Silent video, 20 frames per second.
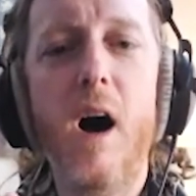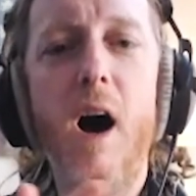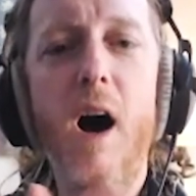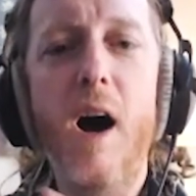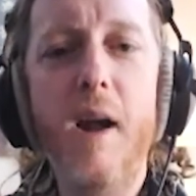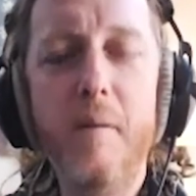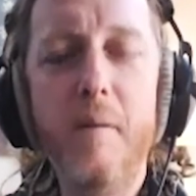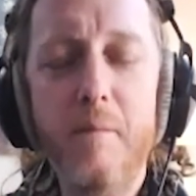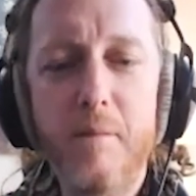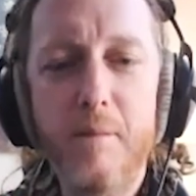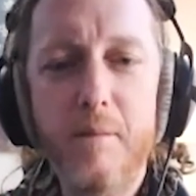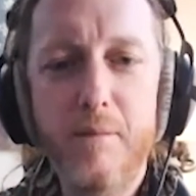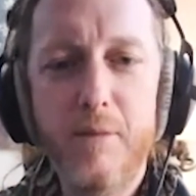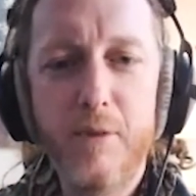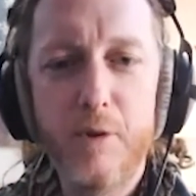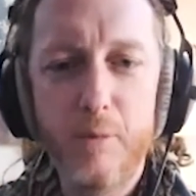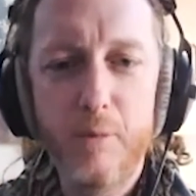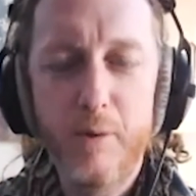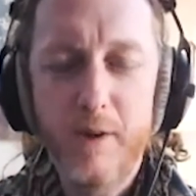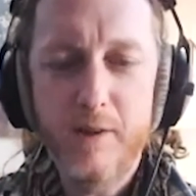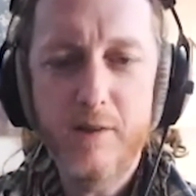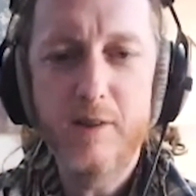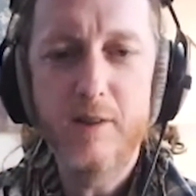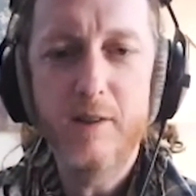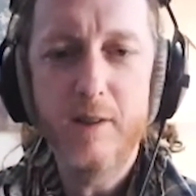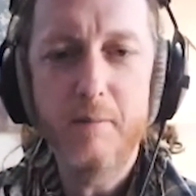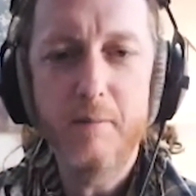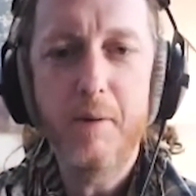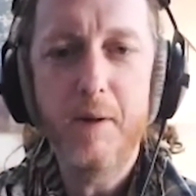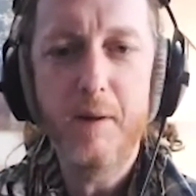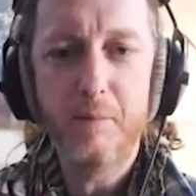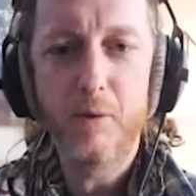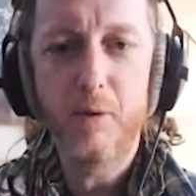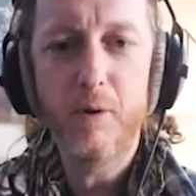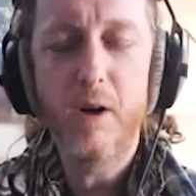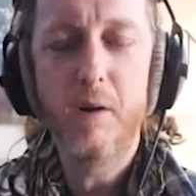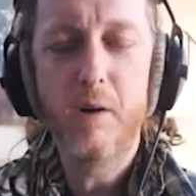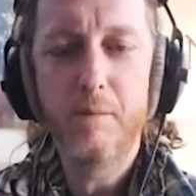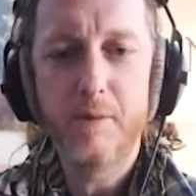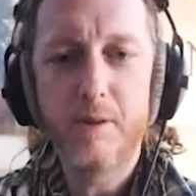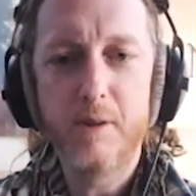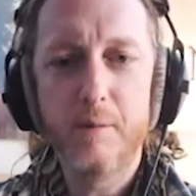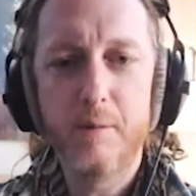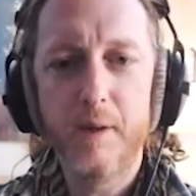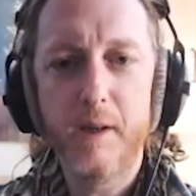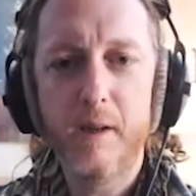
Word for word: I'm the reason that people come to